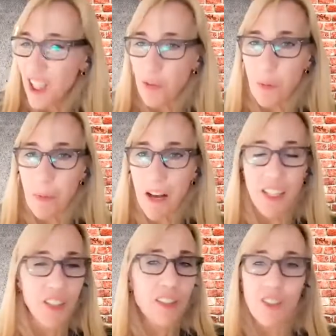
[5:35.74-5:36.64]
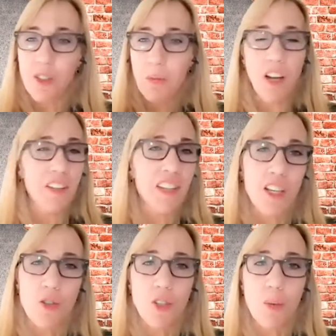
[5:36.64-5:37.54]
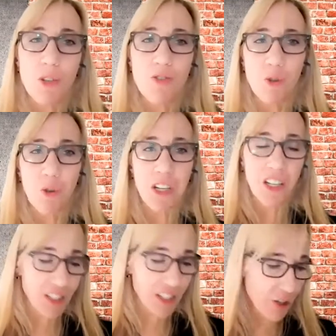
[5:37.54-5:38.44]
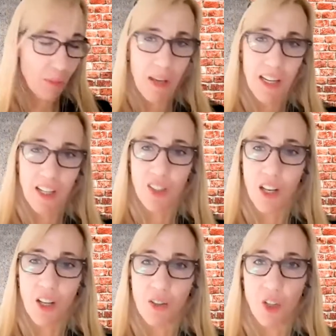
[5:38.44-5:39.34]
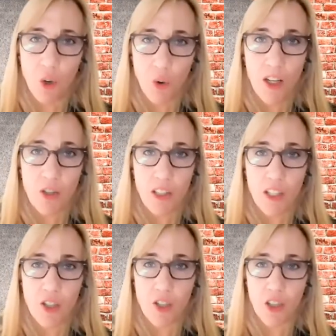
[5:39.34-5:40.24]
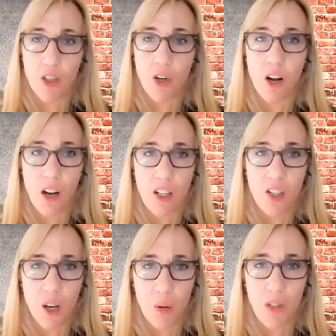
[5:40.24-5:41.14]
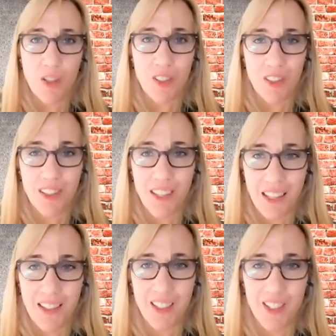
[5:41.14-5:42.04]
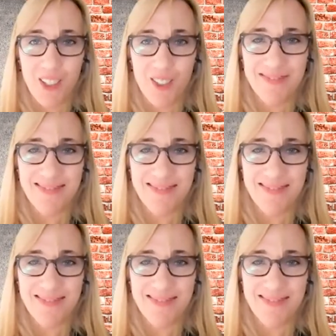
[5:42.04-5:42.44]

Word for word: Well, Mike, Numan, thank you so much for joining us here at MedX Health and congratulations on your ongoing successes.